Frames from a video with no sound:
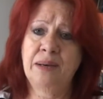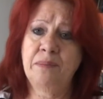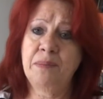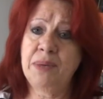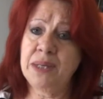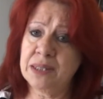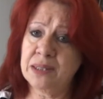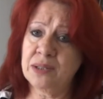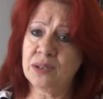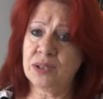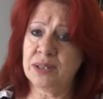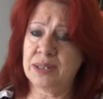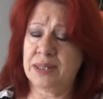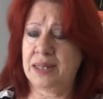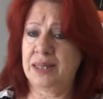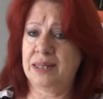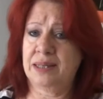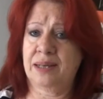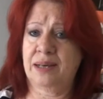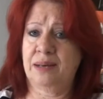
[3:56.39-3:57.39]
messages
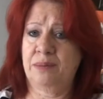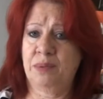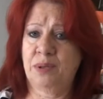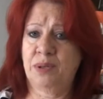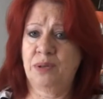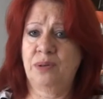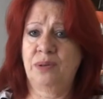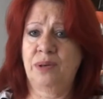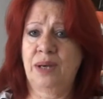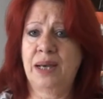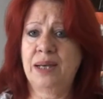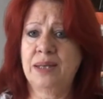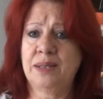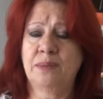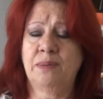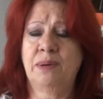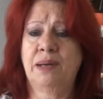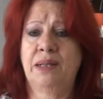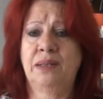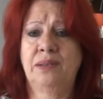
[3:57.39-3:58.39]
that come through
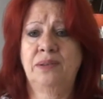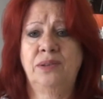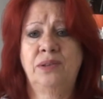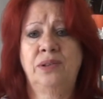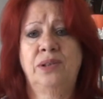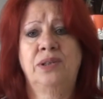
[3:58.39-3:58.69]
as well.